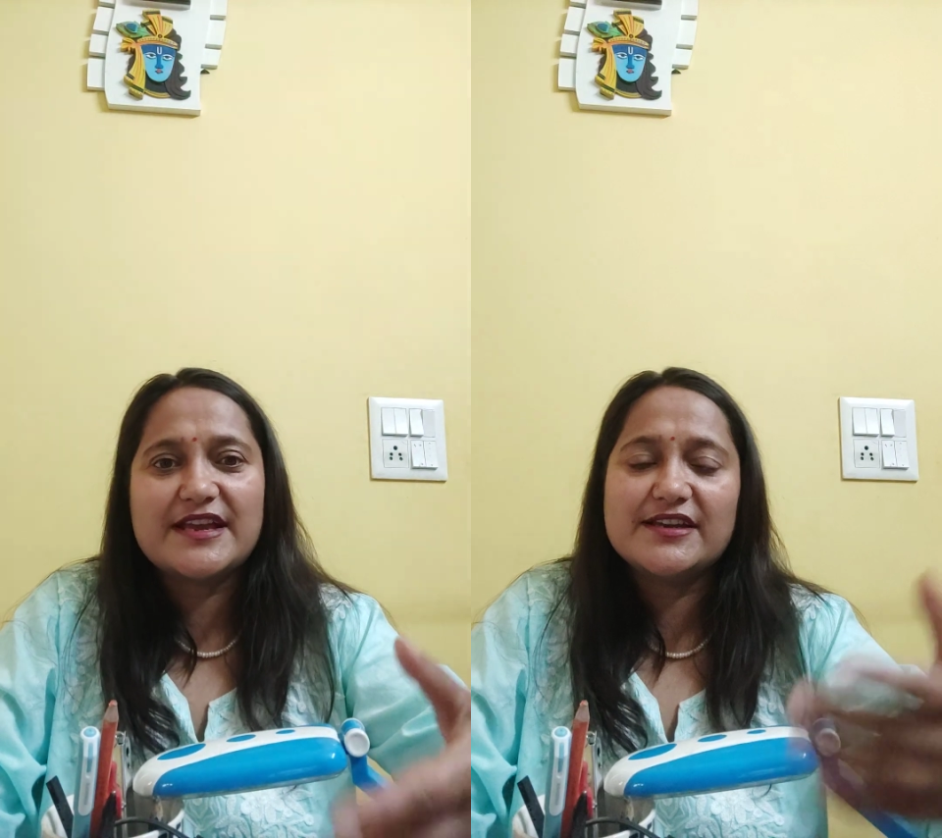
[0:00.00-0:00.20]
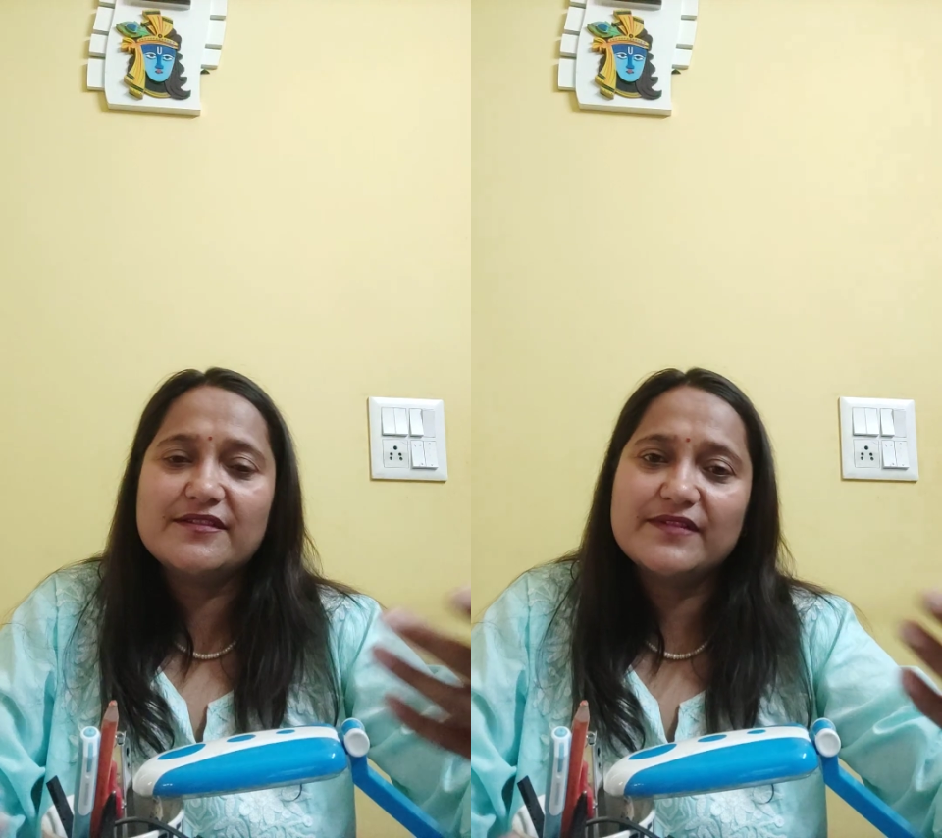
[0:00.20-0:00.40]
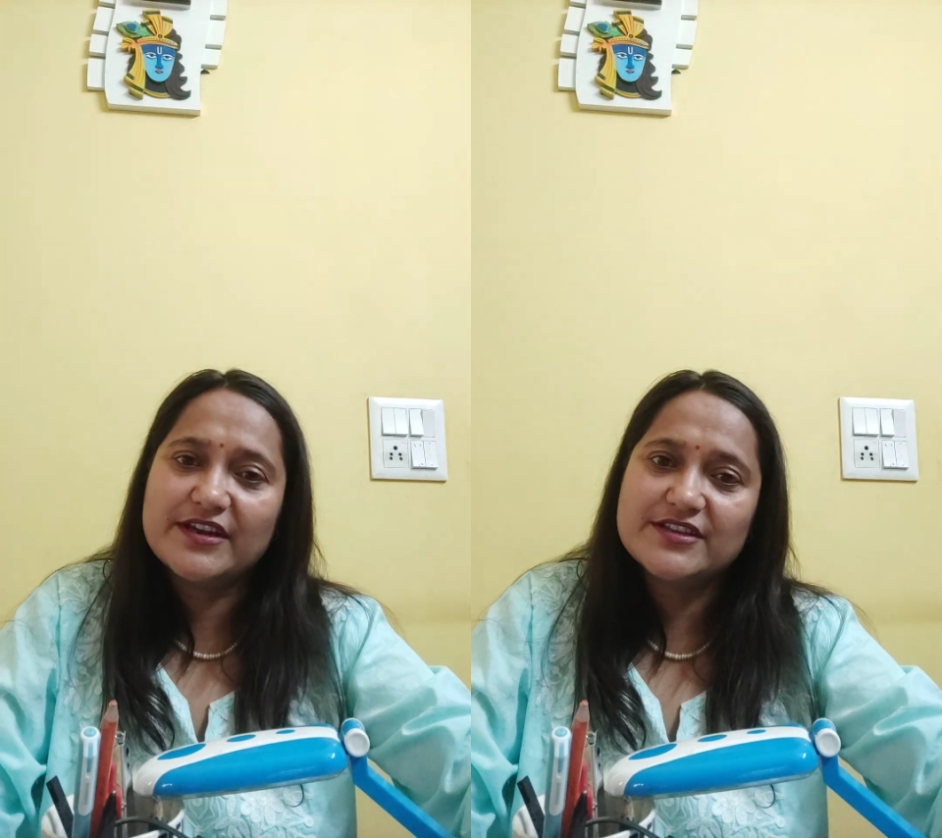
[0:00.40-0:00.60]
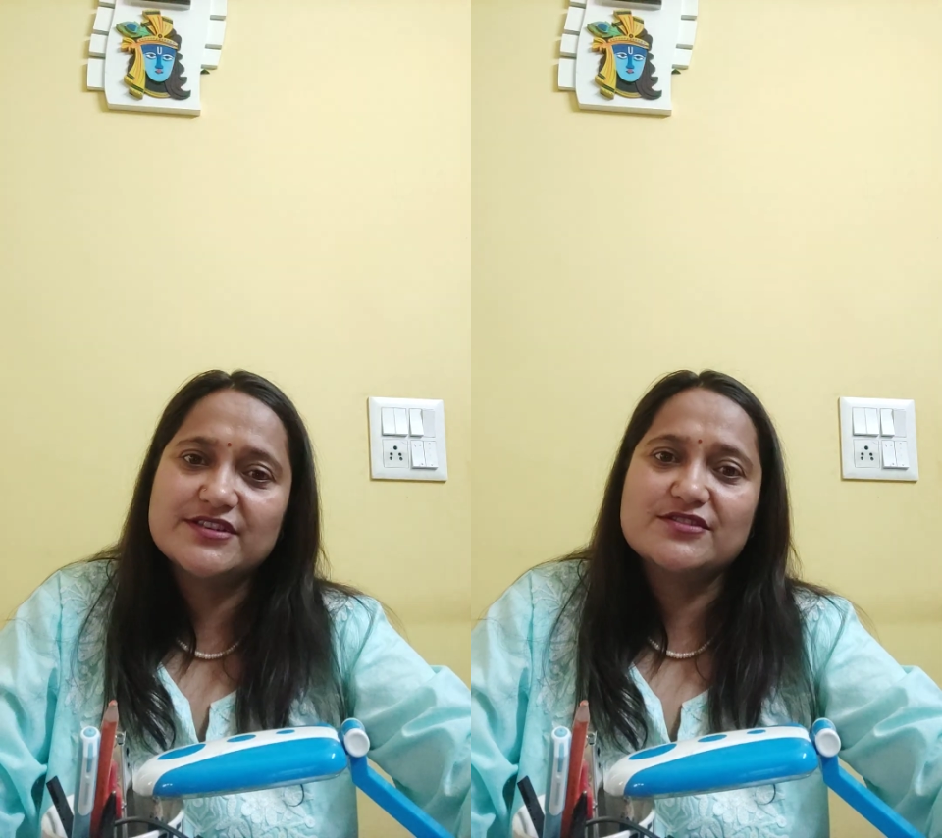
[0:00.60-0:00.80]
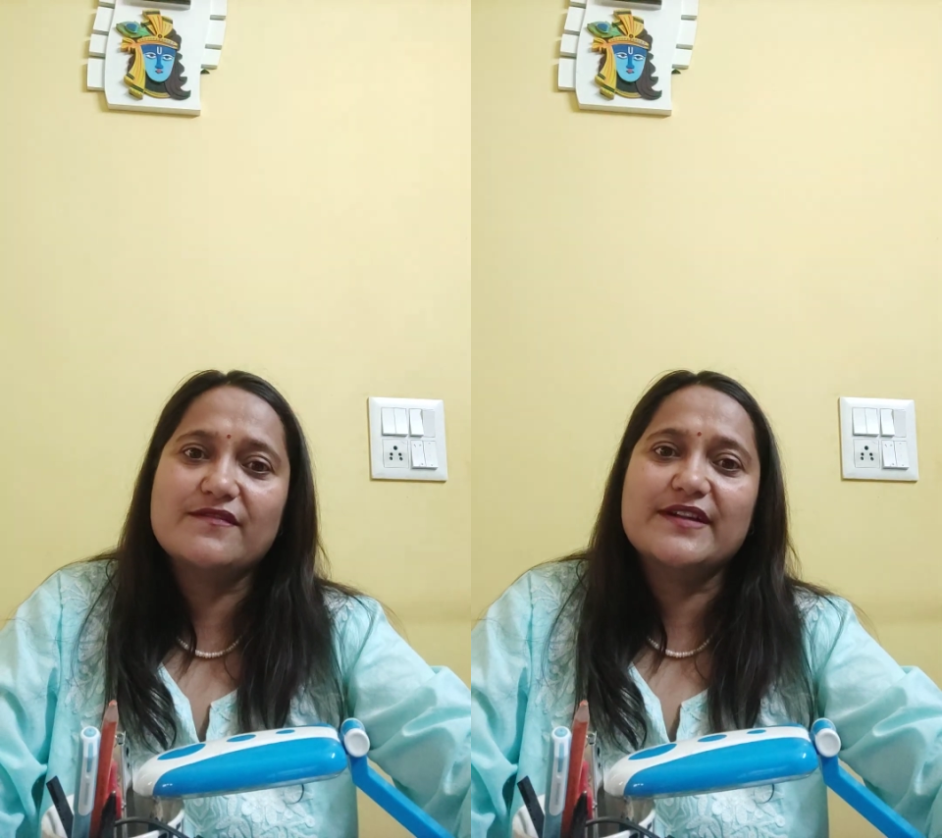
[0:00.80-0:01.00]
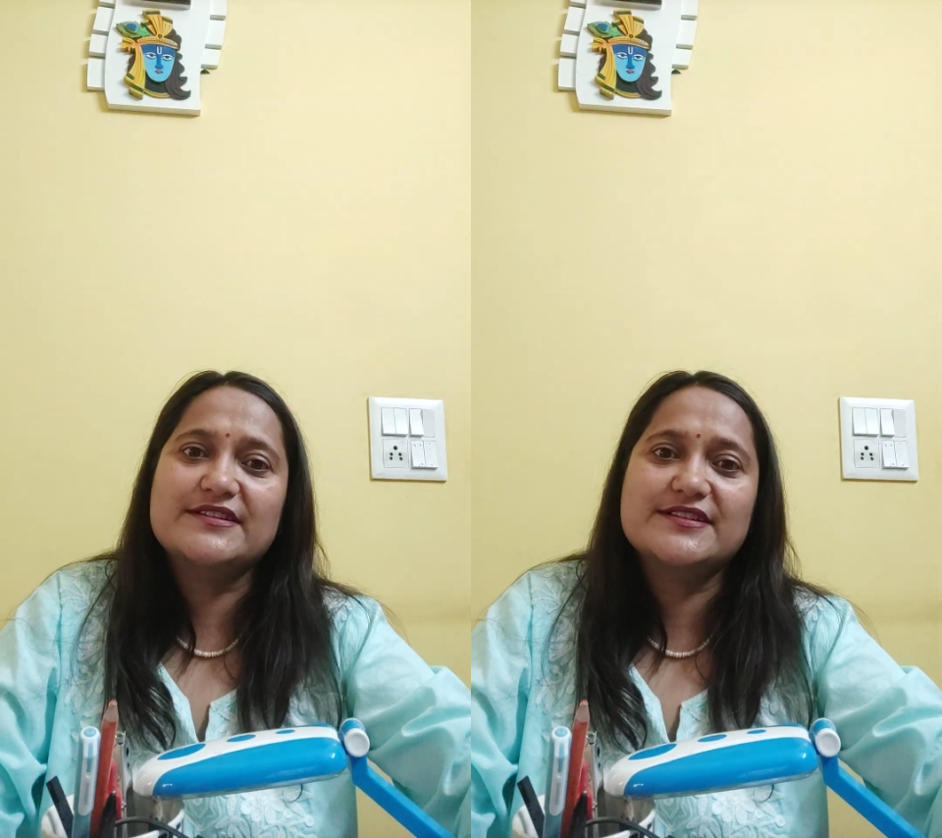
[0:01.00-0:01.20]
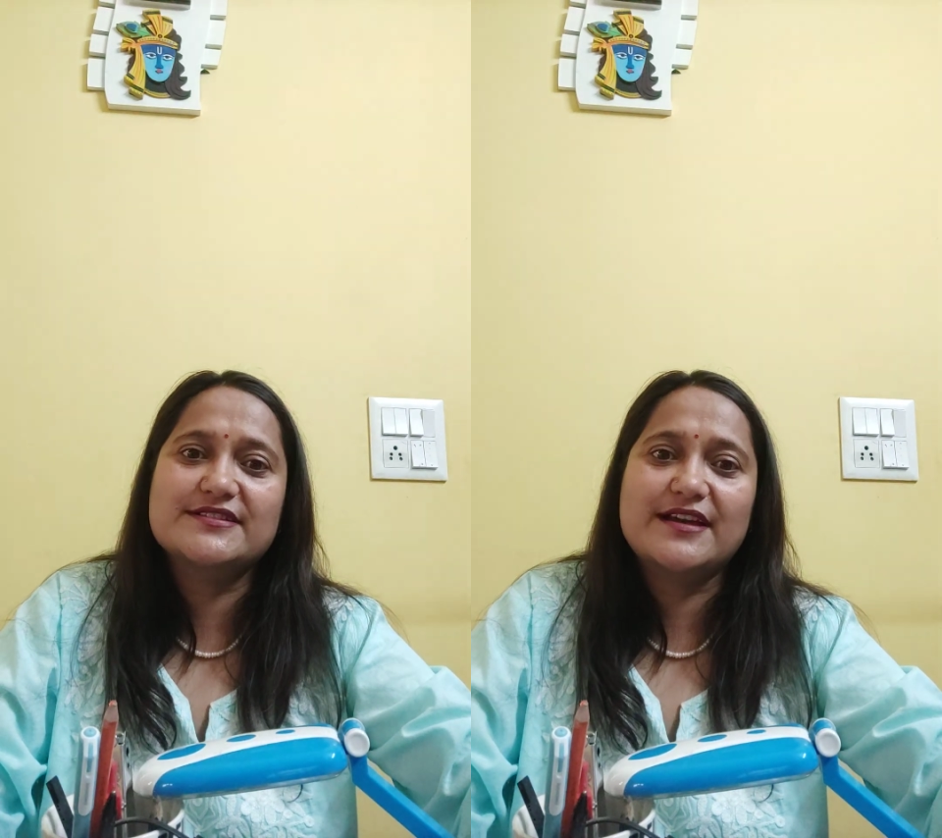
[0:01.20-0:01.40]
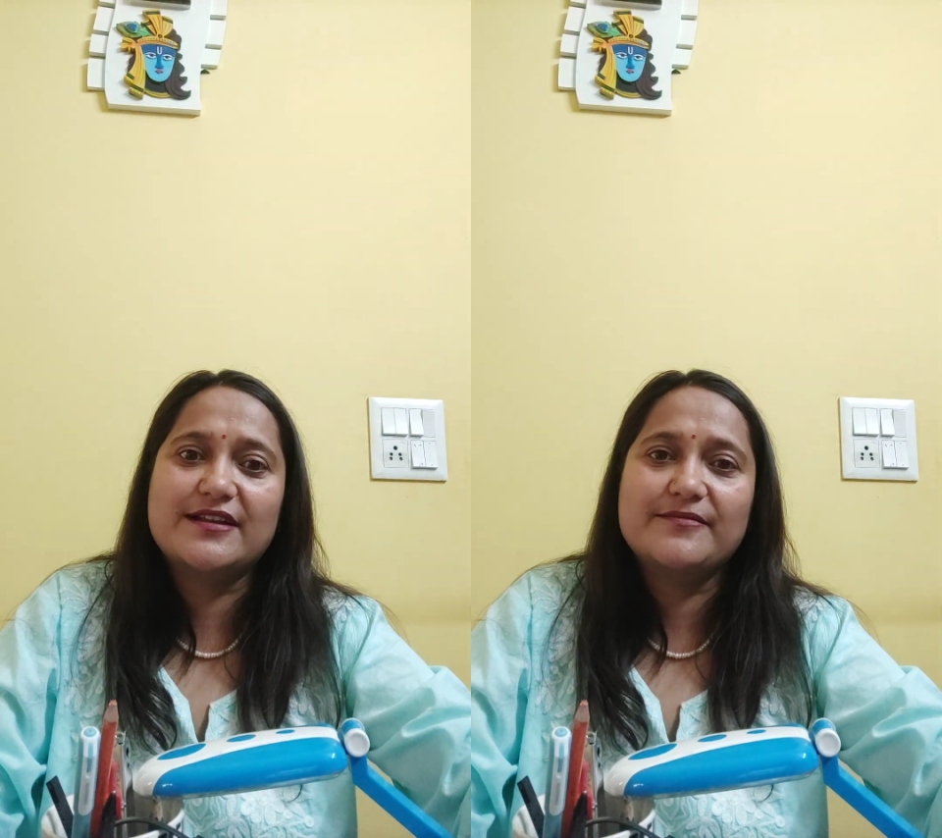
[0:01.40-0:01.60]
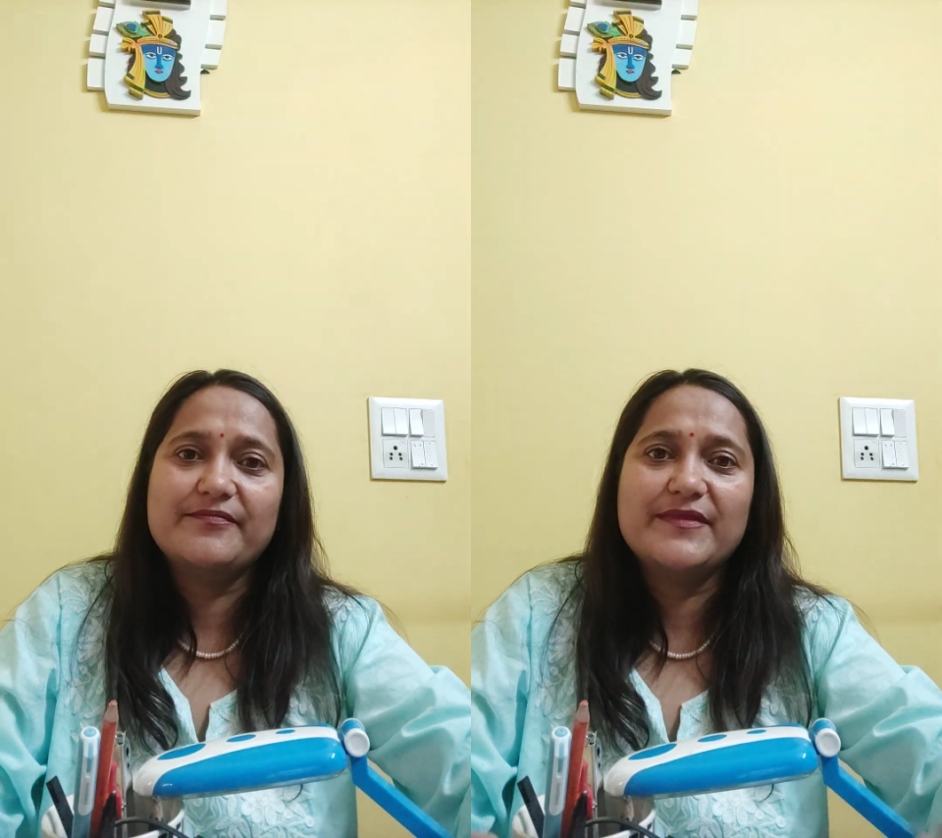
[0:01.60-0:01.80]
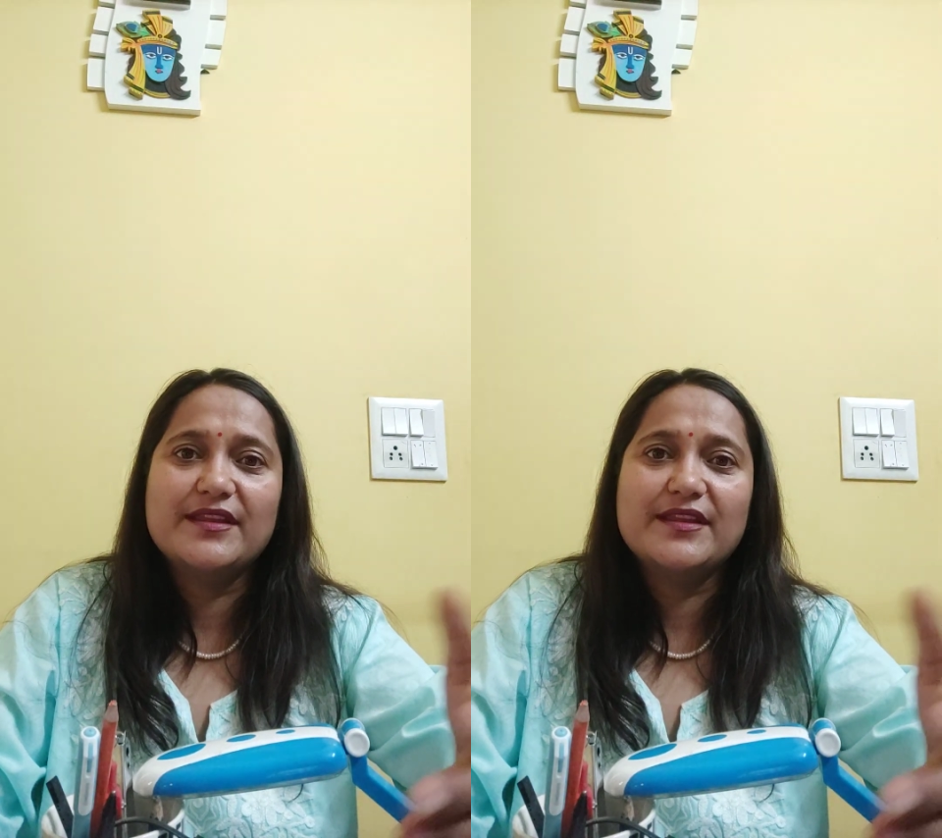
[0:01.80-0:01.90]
any villages of Rajasthan,